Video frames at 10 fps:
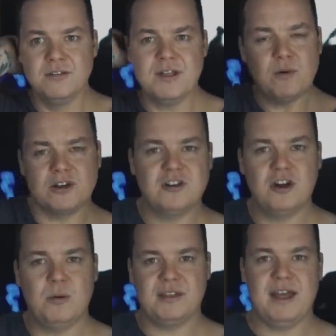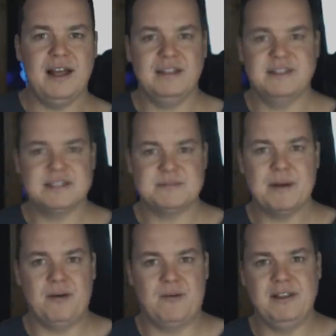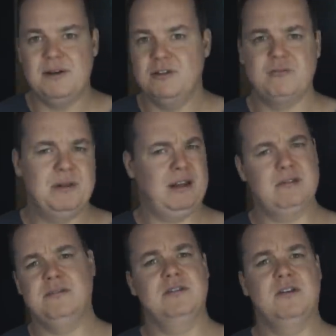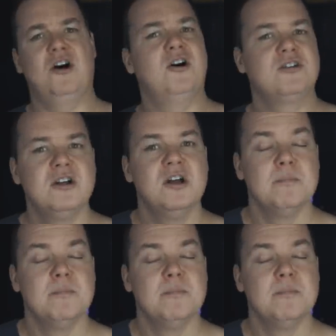they wouldn't know what the hell this is about, right? They would just be like, this is odd.